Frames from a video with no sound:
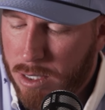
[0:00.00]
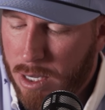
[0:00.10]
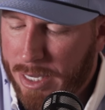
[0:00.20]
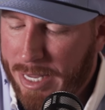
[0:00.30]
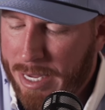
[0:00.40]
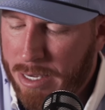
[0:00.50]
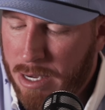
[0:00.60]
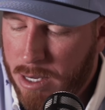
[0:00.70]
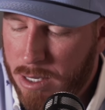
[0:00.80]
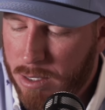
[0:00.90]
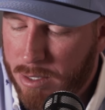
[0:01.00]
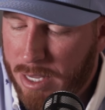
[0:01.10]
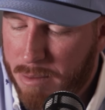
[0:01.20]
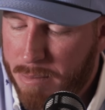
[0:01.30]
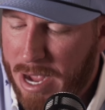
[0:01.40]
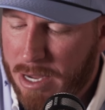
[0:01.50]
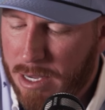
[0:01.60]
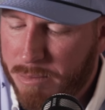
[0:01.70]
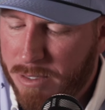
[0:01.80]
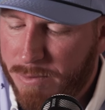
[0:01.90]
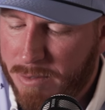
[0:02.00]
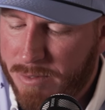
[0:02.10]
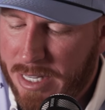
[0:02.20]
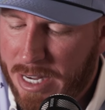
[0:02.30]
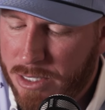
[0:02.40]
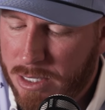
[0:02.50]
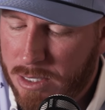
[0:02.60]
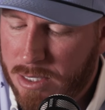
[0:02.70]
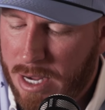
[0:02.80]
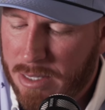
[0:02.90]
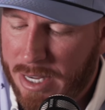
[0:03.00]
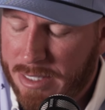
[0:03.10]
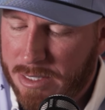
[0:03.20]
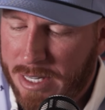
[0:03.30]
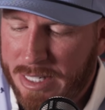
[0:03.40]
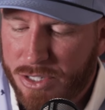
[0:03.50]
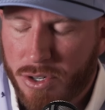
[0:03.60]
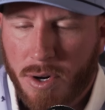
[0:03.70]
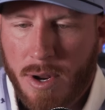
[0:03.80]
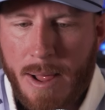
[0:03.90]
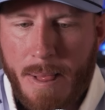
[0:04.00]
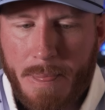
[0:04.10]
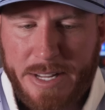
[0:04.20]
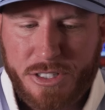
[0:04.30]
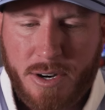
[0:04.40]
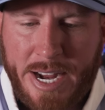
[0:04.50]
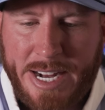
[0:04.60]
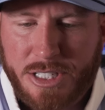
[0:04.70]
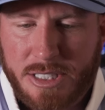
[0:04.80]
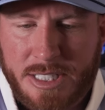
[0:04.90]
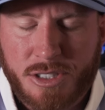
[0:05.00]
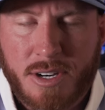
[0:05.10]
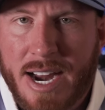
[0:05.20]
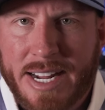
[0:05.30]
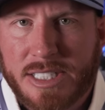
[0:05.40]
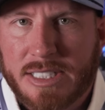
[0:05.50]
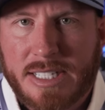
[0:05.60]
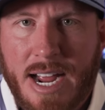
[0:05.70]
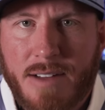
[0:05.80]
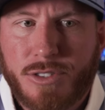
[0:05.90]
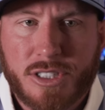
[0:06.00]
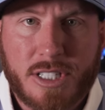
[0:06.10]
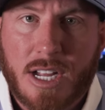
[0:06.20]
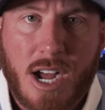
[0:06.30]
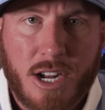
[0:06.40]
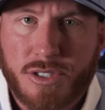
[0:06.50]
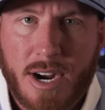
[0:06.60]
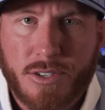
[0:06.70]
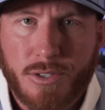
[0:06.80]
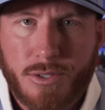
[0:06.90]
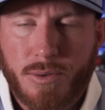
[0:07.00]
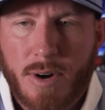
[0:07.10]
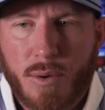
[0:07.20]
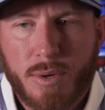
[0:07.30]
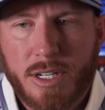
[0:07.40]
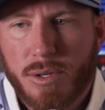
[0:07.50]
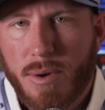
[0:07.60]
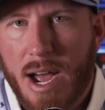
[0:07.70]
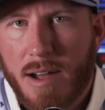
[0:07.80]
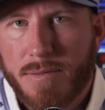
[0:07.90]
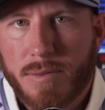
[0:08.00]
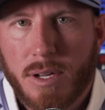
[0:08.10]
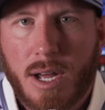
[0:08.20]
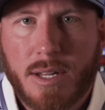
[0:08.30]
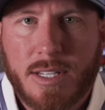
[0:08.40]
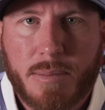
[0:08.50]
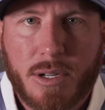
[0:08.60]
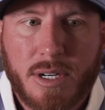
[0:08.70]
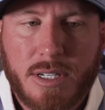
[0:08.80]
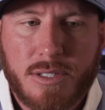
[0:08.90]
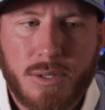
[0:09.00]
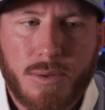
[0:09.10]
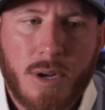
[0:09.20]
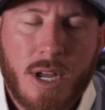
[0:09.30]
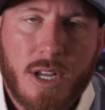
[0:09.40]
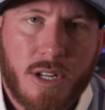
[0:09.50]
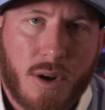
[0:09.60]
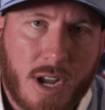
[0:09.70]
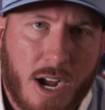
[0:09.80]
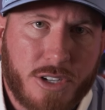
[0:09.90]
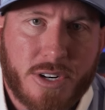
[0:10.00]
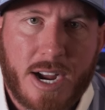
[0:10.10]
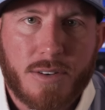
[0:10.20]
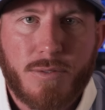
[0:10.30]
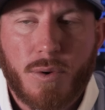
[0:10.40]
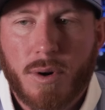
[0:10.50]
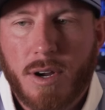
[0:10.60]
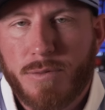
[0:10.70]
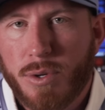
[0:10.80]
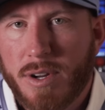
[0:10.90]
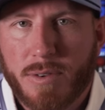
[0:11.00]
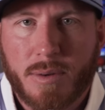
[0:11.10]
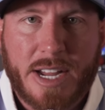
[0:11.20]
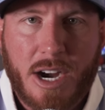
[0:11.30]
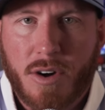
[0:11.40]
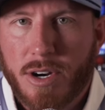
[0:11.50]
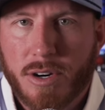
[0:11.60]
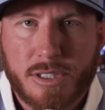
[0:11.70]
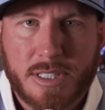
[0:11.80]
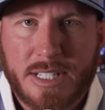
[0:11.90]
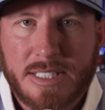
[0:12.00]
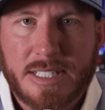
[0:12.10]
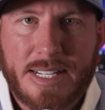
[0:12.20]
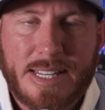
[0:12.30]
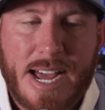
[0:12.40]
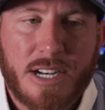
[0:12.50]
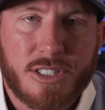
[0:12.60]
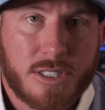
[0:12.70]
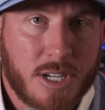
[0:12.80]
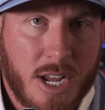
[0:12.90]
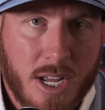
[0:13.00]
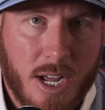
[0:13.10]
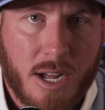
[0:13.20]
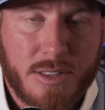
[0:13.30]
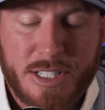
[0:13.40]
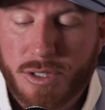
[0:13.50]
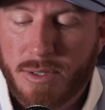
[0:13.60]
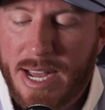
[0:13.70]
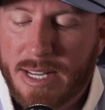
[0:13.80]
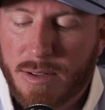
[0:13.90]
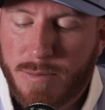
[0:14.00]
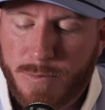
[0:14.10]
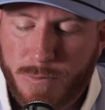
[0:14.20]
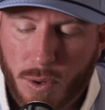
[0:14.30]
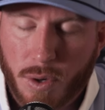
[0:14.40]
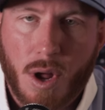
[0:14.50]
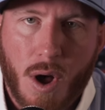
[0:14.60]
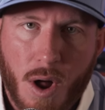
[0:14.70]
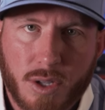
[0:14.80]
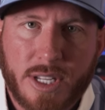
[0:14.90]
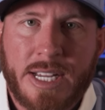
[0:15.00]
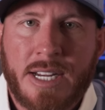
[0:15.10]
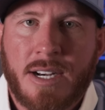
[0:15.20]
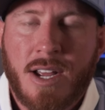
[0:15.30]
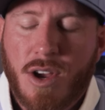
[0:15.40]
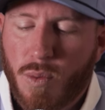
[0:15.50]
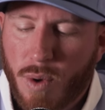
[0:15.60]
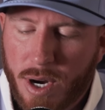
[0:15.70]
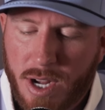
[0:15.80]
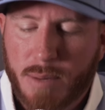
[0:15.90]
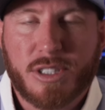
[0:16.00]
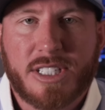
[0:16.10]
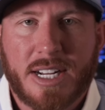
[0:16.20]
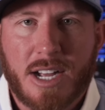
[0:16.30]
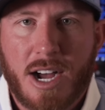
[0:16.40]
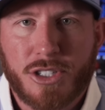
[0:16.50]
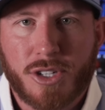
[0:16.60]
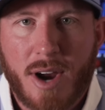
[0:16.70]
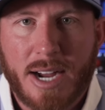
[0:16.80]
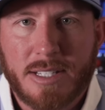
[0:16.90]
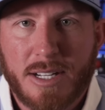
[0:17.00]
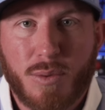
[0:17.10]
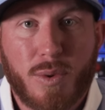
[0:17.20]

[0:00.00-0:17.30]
again okay back up to 50 agents i'd like to and these are these are agents these are not agents that have just a contract or two right we do have uh, the ability to you know contract for a few different carriers and things like that just uh, these are like full all in 100% contracted